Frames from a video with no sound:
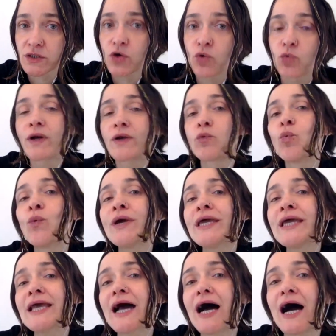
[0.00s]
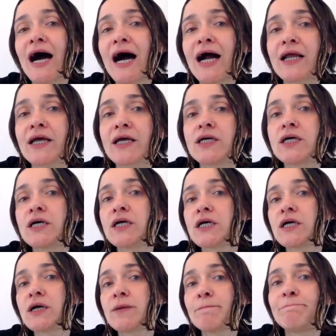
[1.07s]
When we are
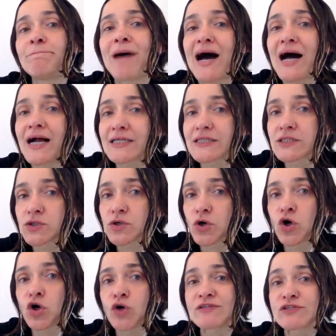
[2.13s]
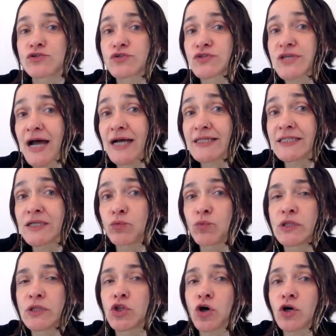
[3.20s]
part of a society that we
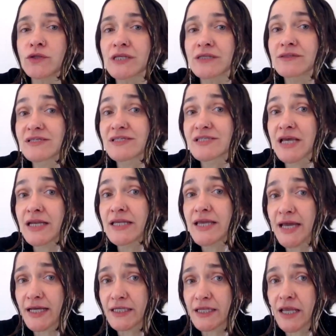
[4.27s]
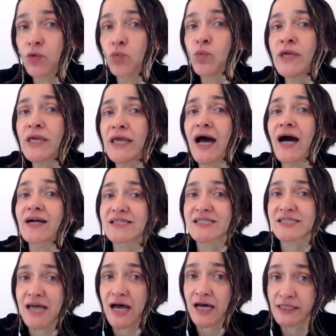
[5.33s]
don't understand yet, and we are
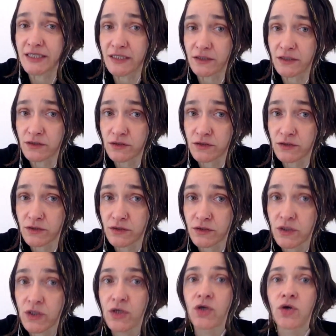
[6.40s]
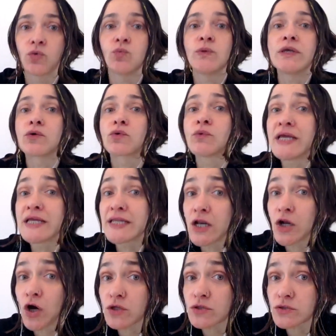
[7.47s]
studying, we read a
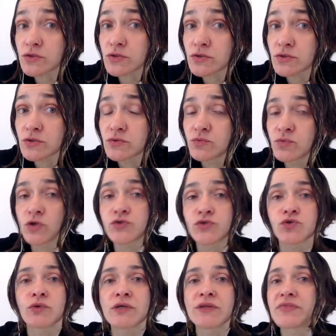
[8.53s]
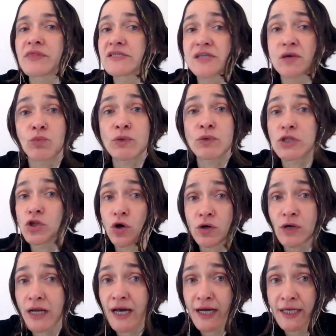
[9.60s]
lot, we also read things that we don't
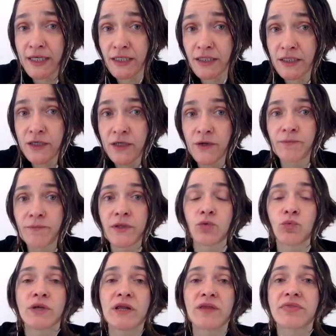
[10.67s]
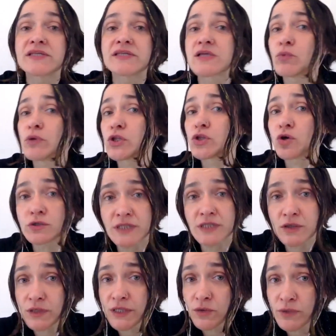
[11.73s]
like, we read things that we don't
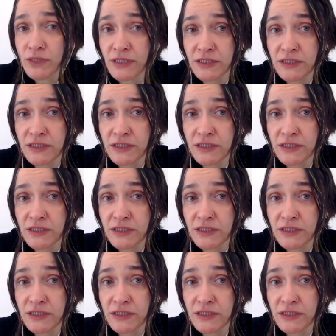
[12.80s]
agree with,